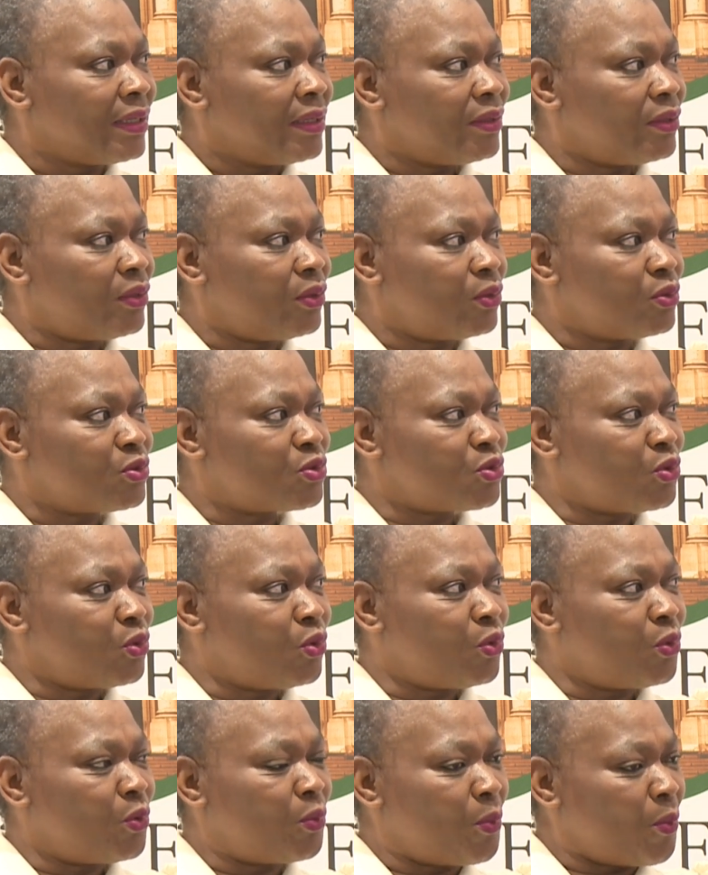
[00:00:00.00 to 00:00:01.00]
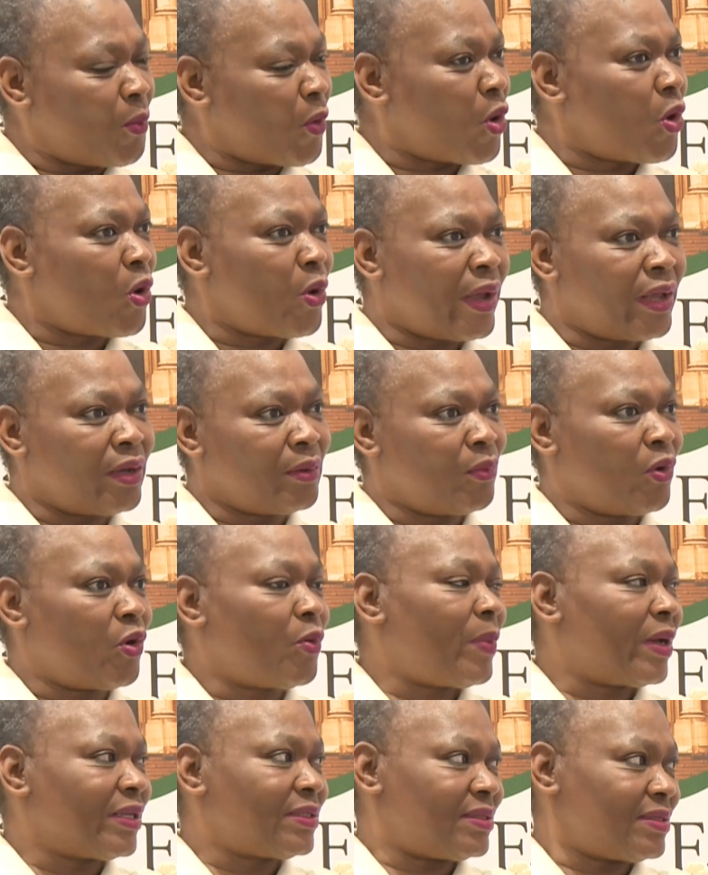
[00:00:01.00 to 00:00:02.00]
You know, so more and more
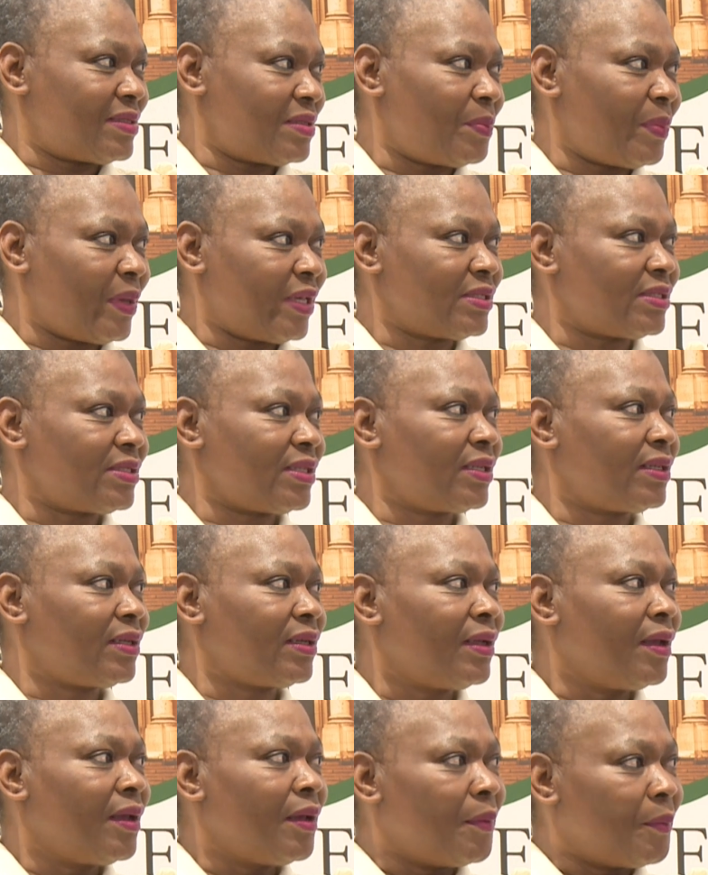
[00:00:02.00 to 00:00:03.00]
participation,